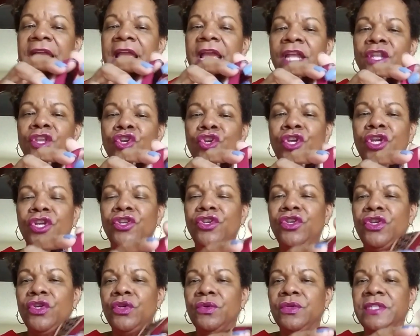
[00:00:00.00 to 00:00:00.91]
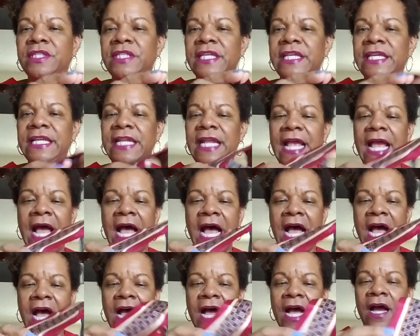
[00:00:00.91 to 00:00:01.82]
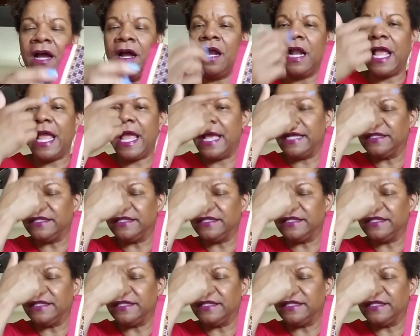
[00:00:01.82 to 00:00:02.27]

And you can use it uh,